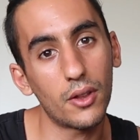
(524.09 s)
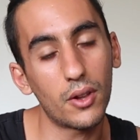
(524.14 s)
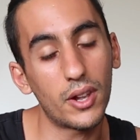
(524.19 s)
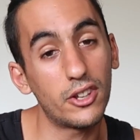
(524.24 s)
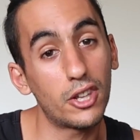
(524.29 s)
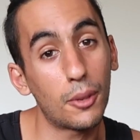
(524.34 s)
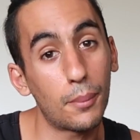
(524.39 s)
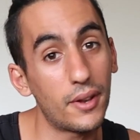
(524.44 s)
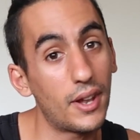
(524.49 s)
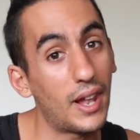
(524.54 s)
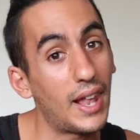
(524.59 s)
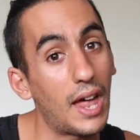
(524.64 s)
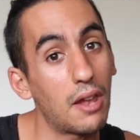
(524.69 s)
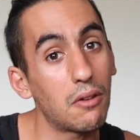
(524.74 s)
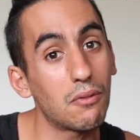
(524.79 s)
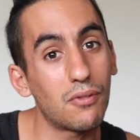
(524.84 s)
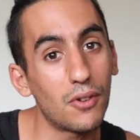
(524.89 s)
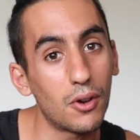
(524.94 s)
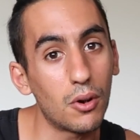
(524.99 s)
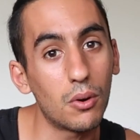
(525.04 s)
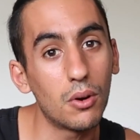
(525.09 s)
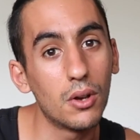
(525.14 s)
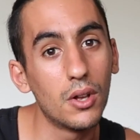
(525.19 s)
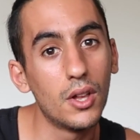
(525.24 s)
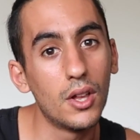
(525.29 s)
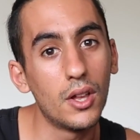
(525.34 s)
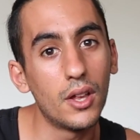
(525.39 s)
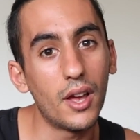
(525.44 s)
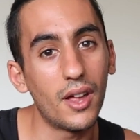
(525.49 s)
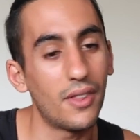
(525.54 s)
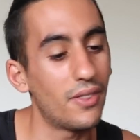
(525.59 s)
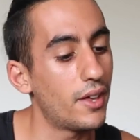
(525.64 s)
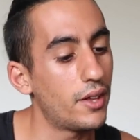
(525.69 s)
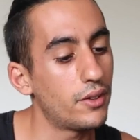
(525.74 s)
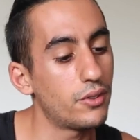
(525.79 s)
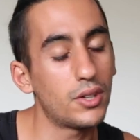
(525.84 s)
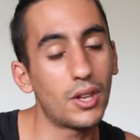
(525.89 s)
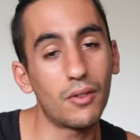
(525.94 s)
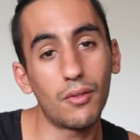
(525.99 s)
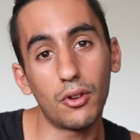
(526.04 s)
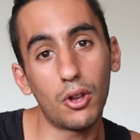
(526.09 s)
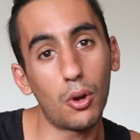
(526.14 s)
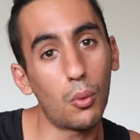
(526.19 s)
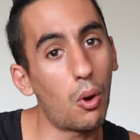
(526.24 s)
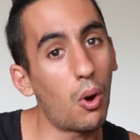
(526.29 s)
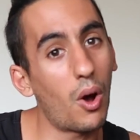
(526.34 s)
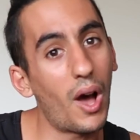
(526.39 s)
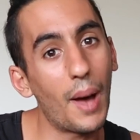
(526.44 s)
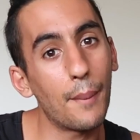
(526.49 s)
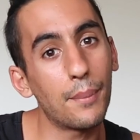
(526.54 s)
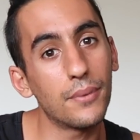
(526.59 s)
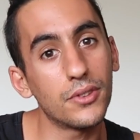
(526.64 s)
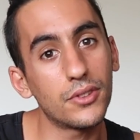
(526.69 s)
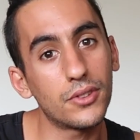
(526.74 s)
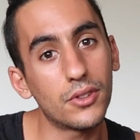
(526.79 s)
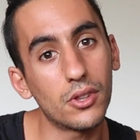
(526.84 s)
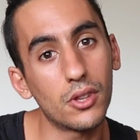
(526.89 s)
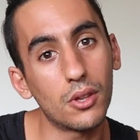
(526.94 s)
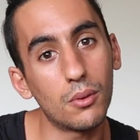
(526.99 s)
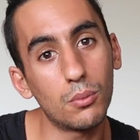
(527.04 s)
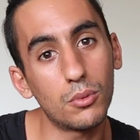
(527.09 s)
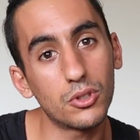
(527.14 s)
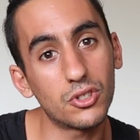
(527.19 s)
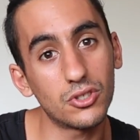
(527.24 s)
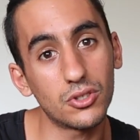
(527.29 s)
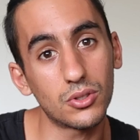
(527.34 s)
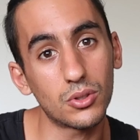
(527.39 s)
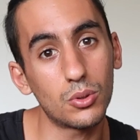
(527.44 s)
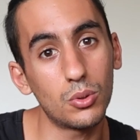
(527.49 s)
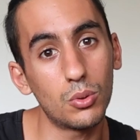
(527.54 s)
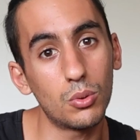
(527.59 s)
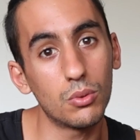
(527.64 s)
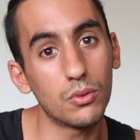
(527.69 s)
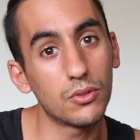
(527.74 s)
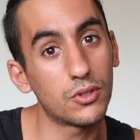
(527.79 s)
They'll end up in a landfill and then you never know what happens to them, which isn't cool.